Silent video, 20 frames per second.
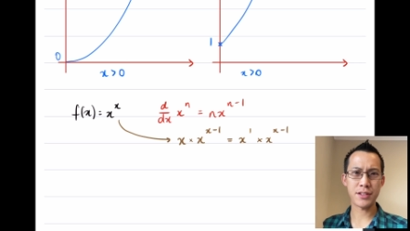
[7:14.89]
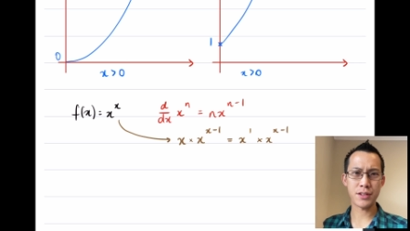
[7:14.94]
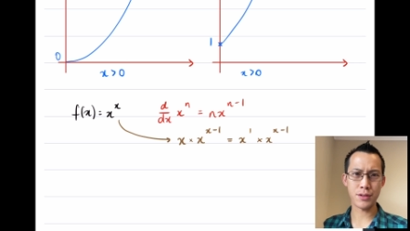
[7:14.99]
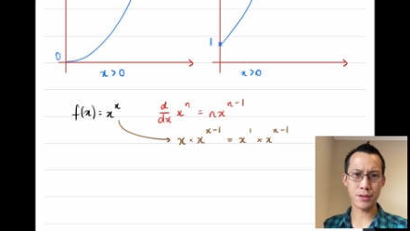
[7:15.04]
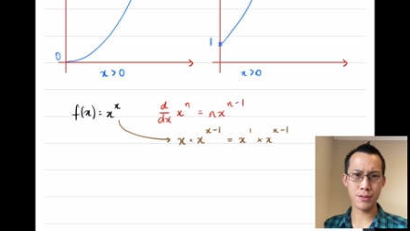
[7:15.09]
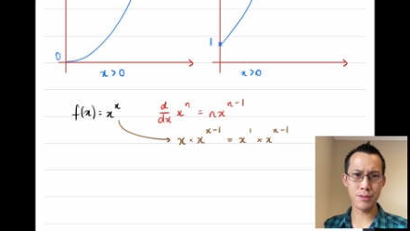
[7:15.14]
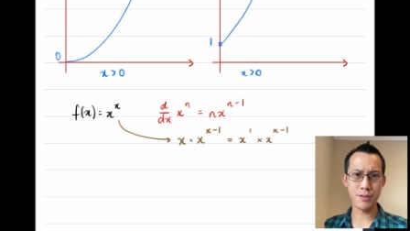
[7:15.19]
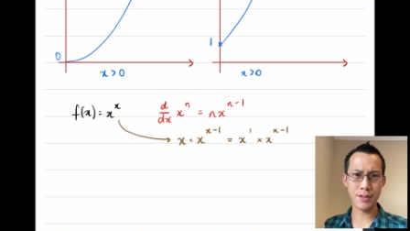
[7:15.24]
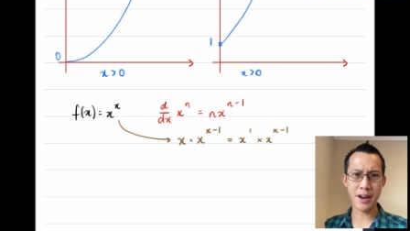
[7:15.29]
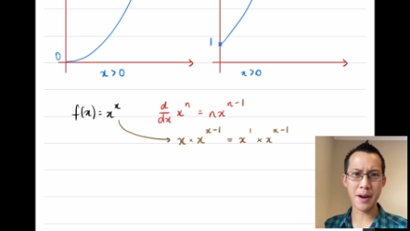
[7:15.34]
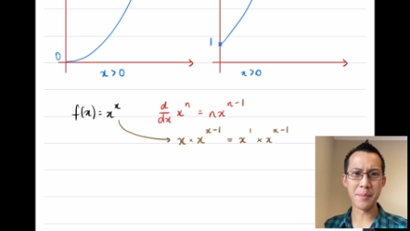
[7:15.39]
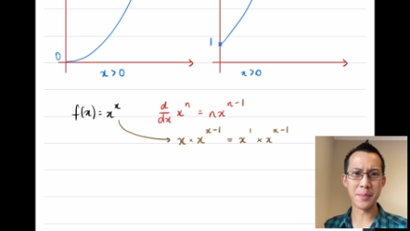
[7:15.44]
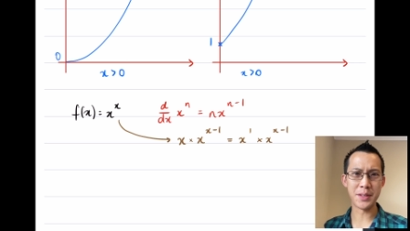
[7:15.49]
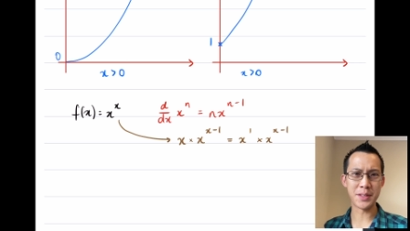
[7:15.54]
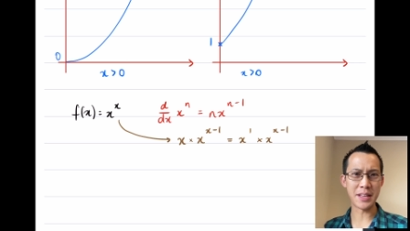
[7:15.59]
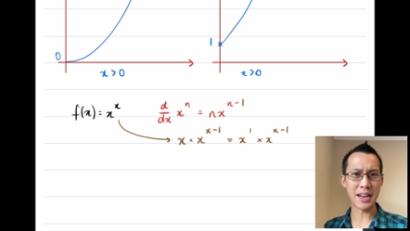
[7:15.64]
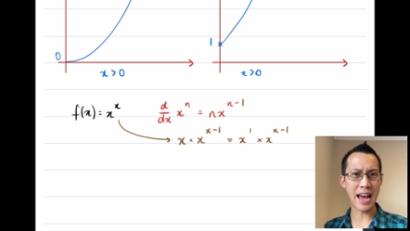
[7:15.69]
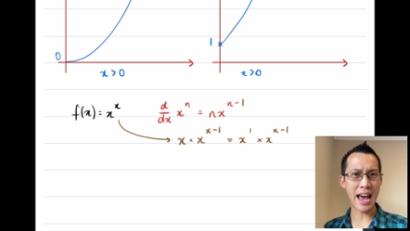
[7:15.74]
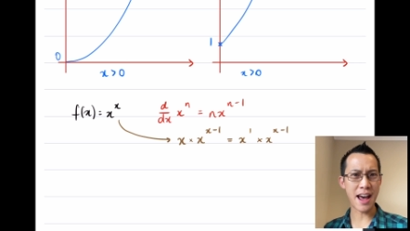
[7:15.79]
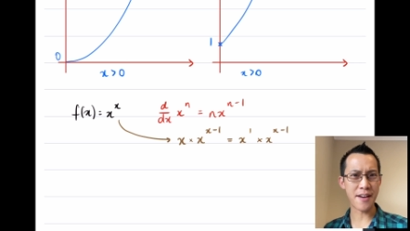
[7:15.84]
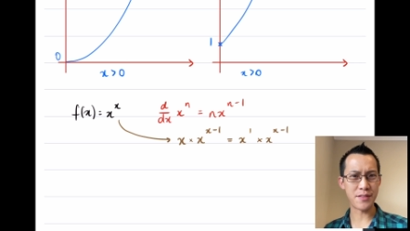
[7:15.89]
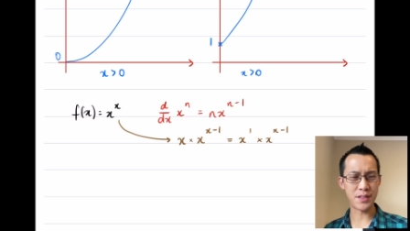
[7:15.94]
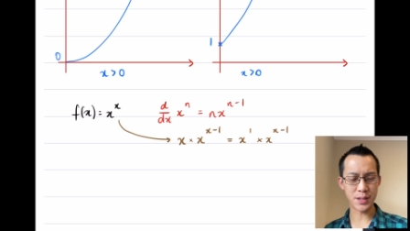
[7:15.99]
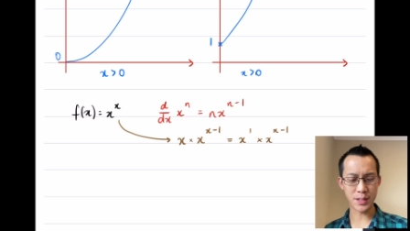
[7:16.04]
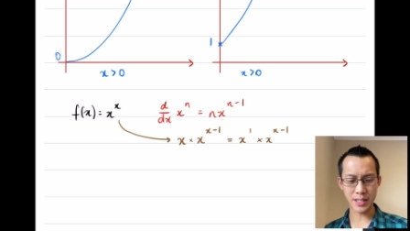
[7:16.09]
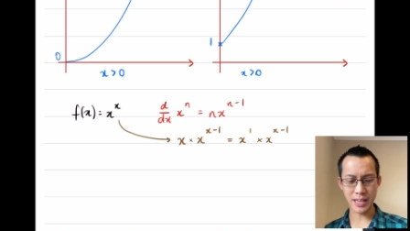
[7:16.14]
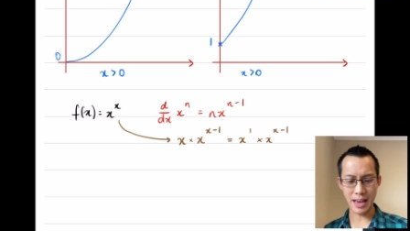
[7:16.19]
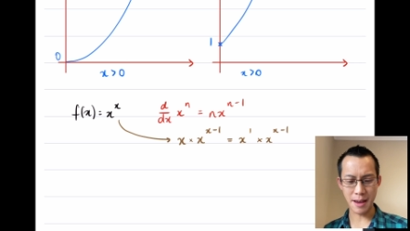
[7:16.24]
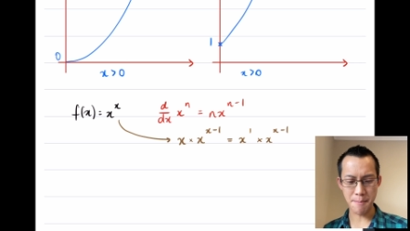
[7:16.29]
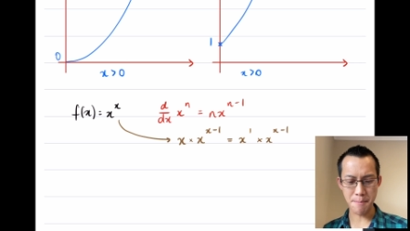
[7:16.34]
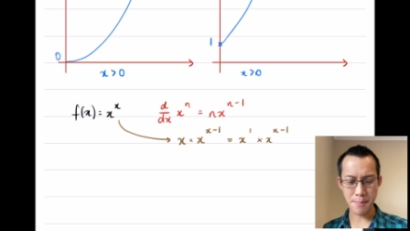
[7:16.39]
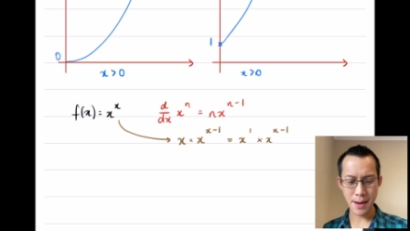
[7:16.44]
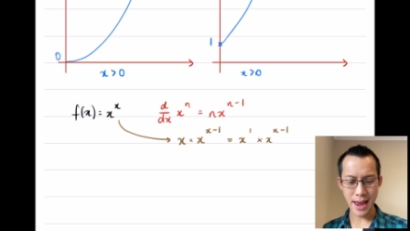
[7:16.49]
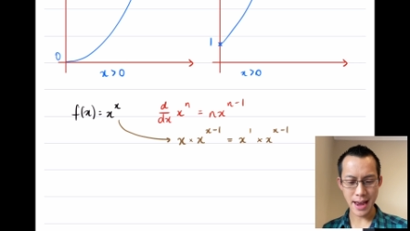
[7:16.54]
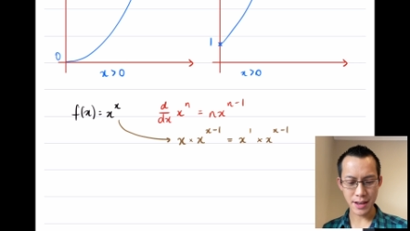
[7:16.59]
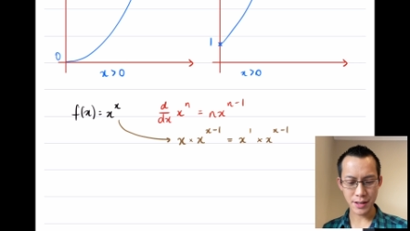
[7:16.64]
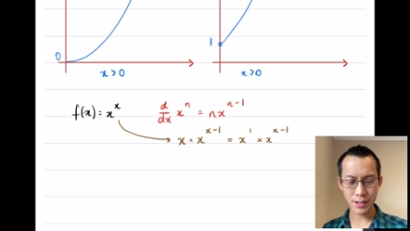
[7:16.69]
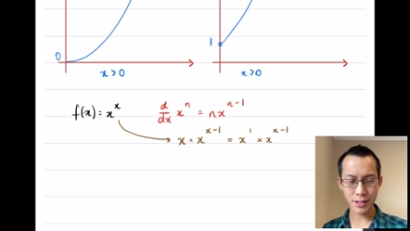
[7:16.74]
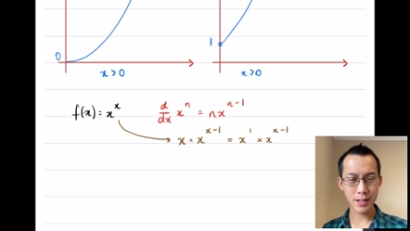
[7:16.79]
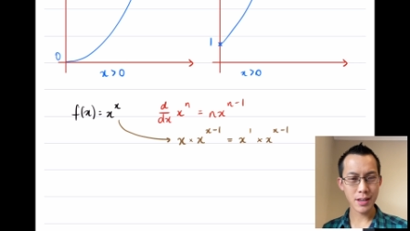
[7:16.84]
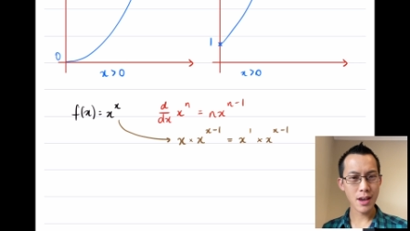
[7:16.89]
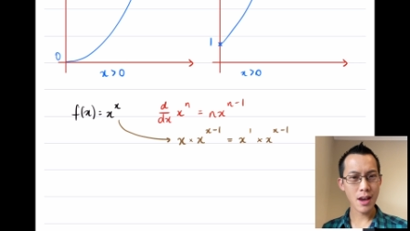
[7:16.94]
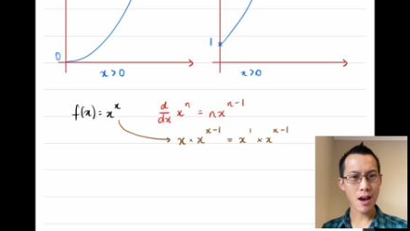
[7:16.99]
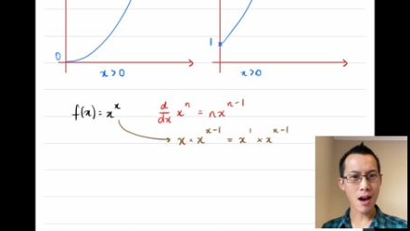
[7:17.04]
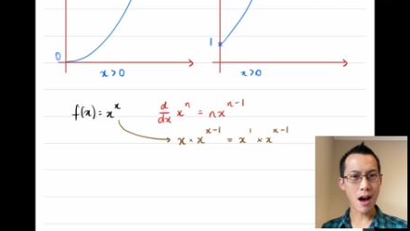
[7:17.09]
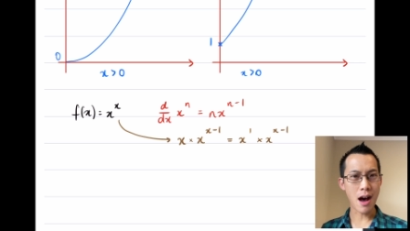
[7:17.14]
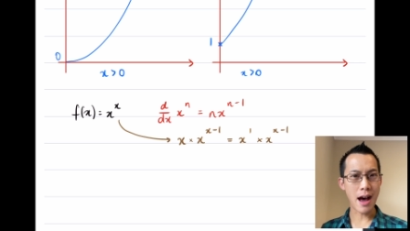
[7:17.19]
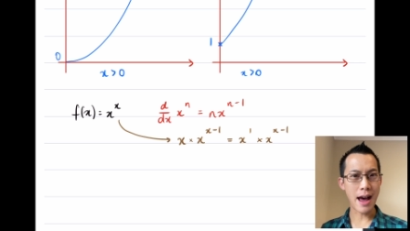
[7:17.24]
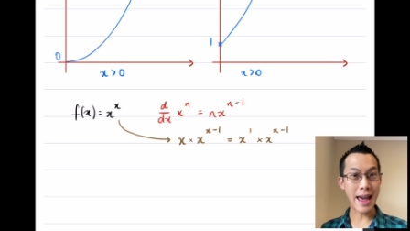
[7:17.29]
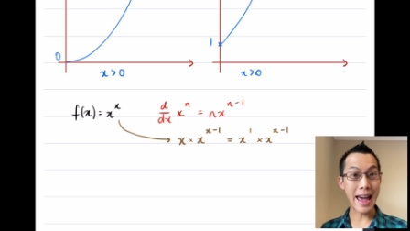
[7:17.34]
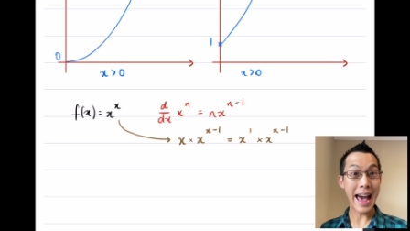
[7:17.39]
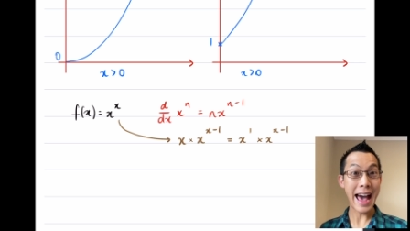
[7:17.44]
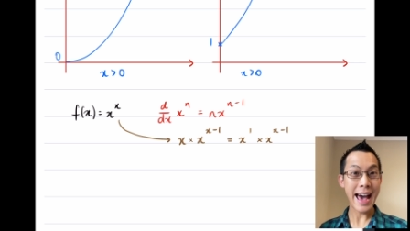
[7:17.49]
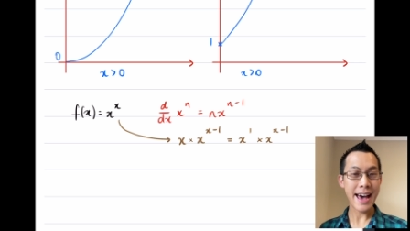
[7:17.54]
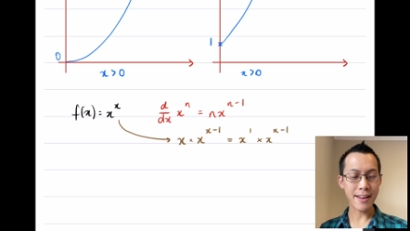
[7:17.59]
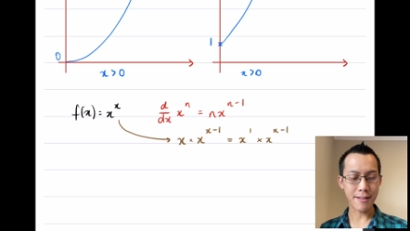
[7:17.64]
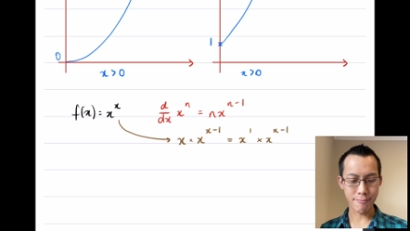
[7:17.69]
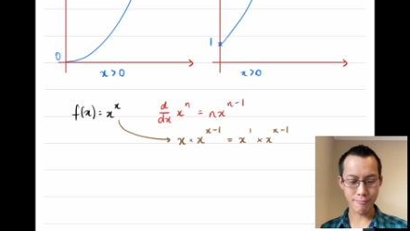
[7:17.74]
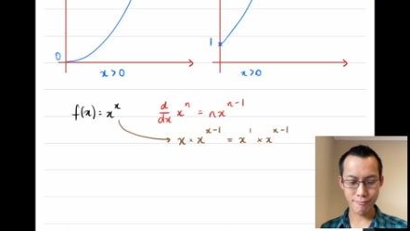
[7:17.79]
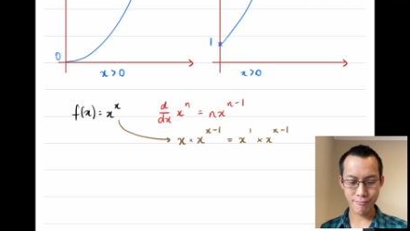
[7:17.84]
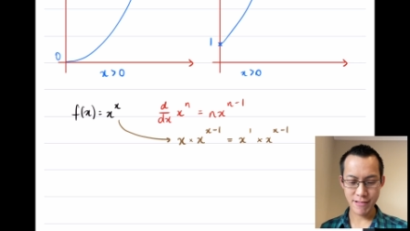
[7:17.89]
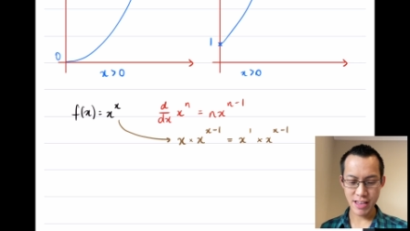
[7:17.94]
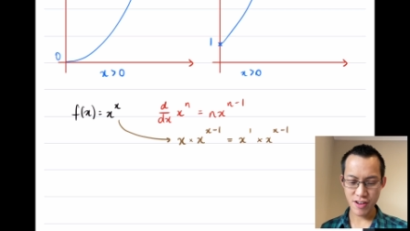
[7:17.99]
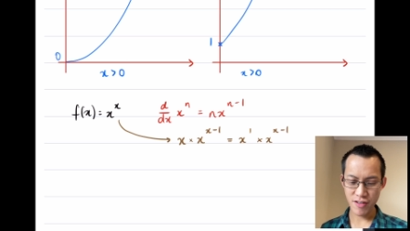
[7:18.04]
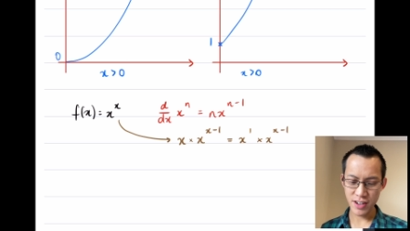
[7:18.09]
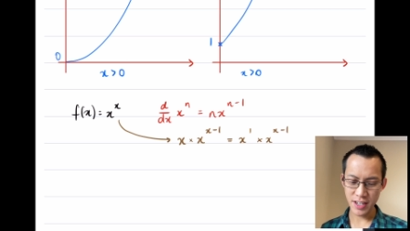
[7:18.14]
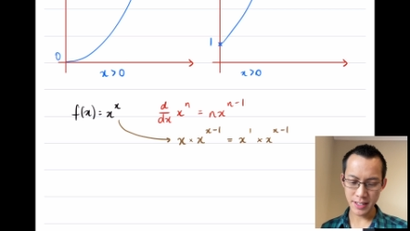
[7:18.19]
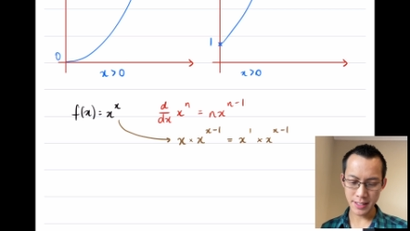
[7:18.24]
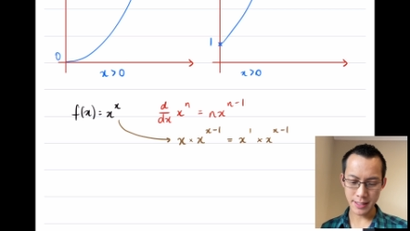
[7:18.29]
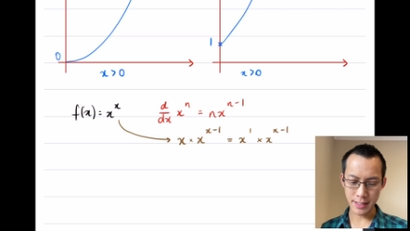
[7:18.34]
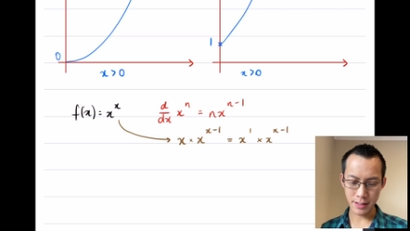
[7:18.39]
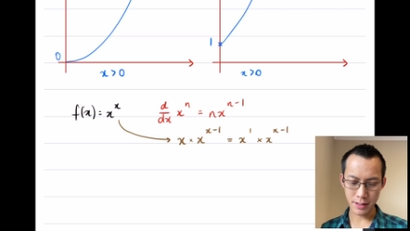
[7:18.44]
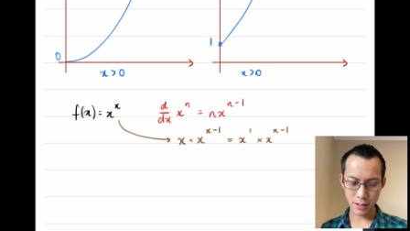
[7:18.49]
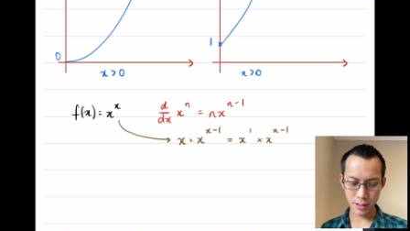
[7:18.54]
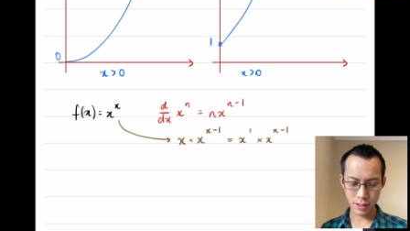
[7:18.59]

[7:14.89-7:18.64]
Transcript: two numbers that have the same base, I add their indices.